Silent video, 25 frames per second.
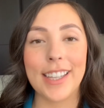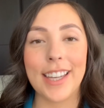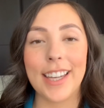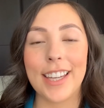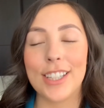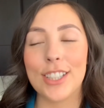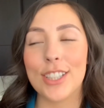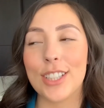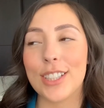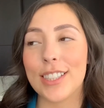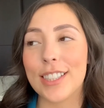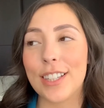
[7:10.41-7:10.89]

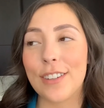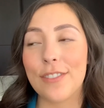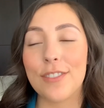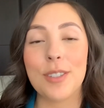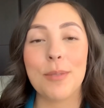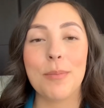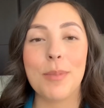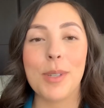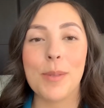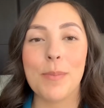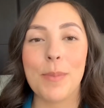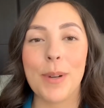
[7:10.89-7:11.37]
I just love
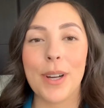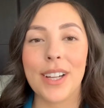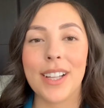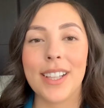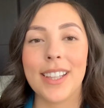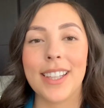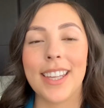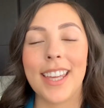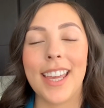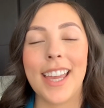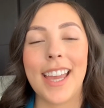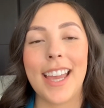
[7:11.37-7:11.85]
to be
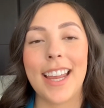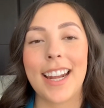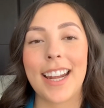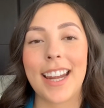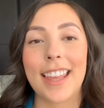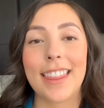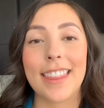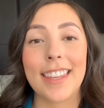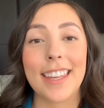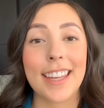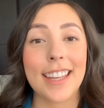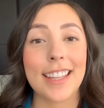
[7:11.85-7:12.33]
sparkly, and
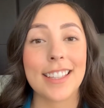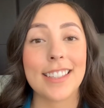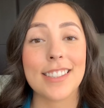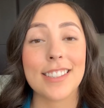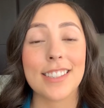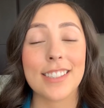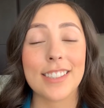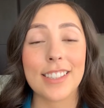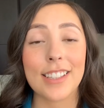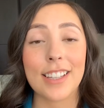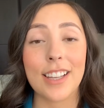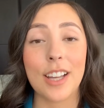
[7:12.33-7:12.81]
I think
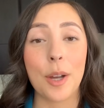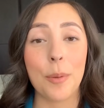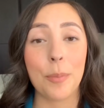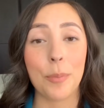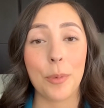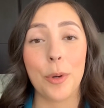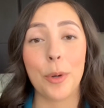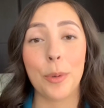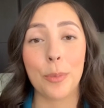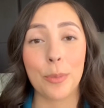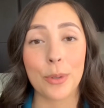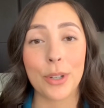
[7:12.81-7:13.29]
it's
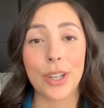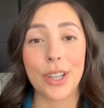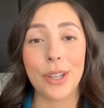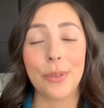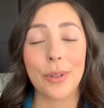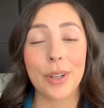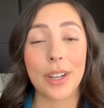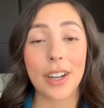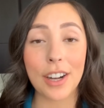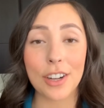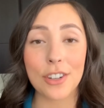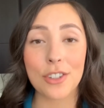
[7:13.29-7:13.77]

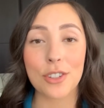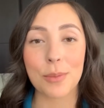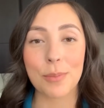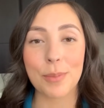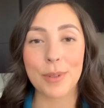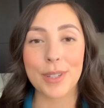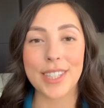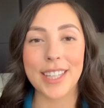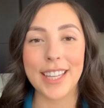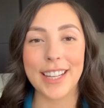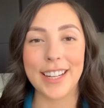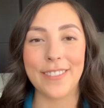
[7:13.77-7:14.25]
appropriate
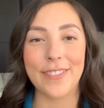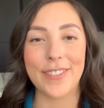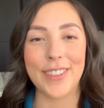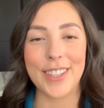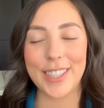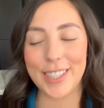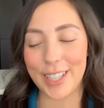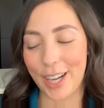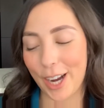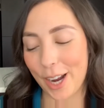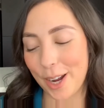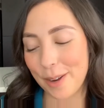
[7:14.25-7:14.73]
100% of
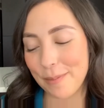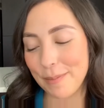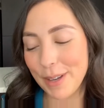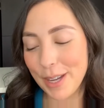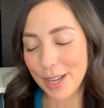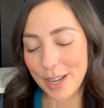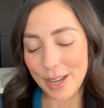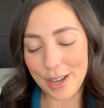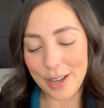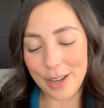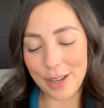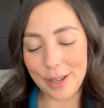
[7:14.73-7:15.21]
the
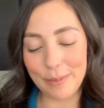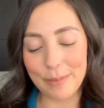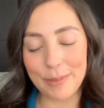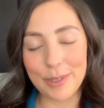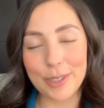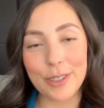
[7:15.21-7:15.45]
time.